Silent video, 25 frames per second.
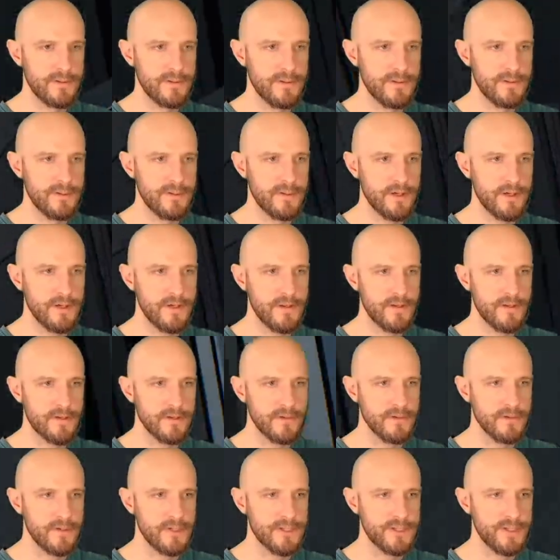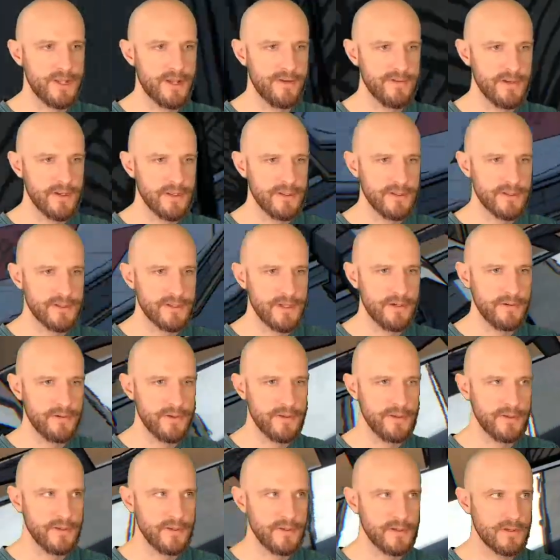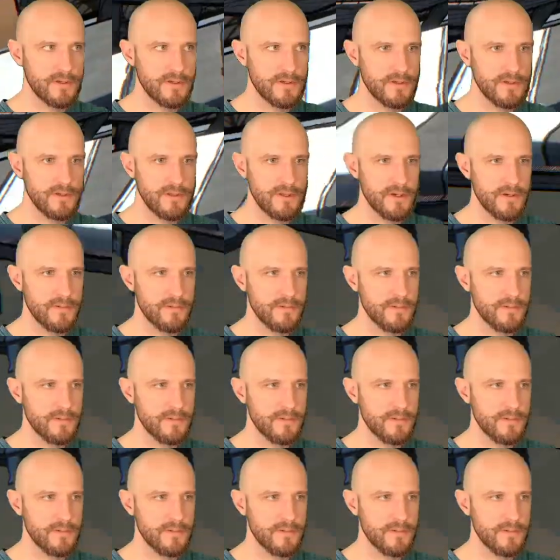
Okay, so I should have lunch now, I think. Yeah.